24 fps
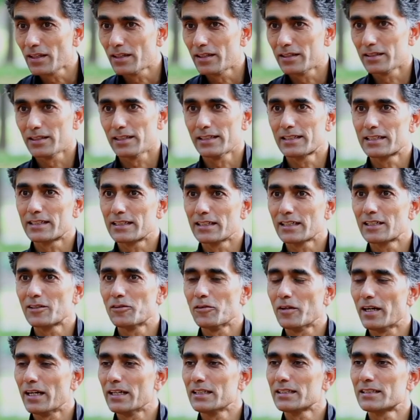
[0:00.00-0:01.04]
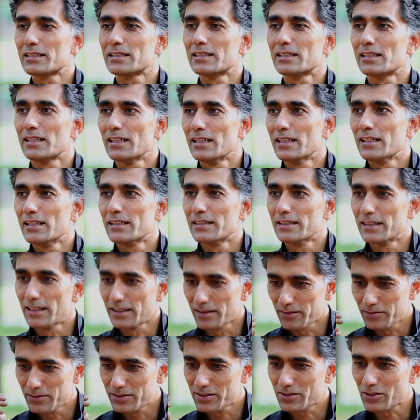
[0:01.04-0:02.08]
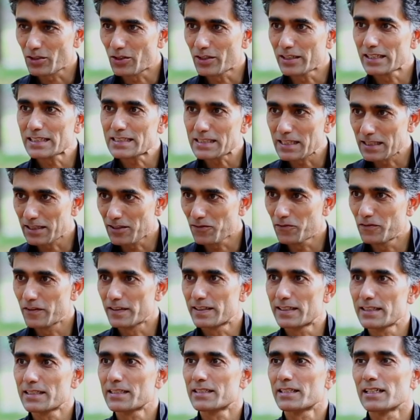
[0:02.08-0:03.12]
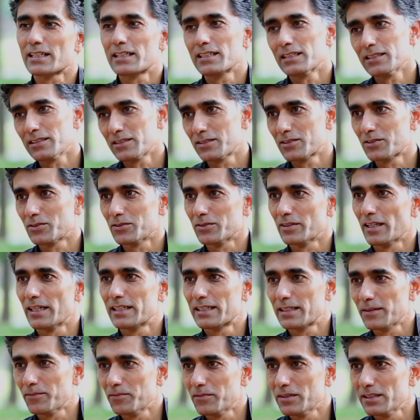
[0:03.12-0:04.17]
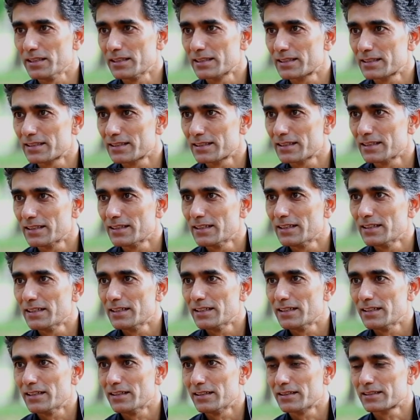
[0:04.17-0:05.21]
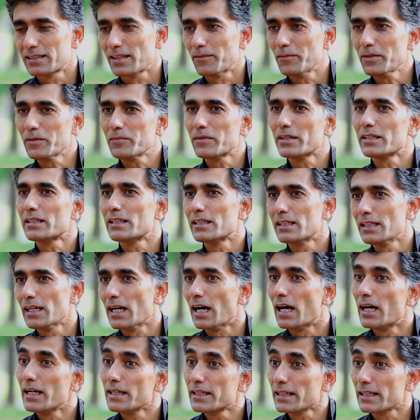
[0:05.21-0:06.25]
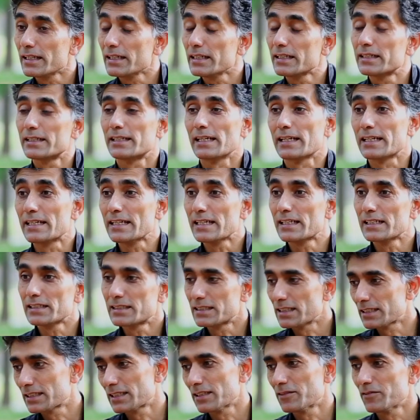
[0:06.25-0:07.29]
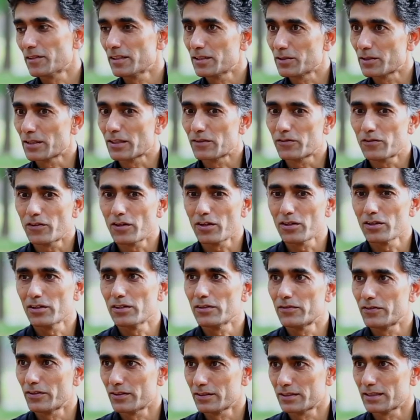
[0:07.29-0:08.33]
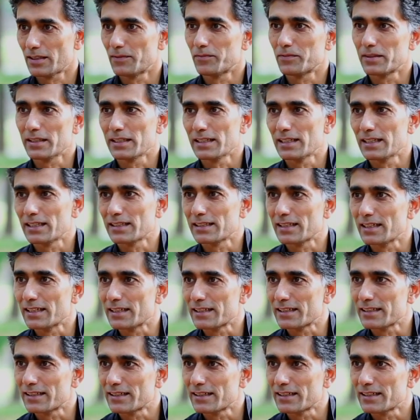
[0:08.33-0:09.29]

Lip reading: It requires the strongest and the fittest trekkers to attempt this summit, but there aren't any technical section where you can fall off or something like that.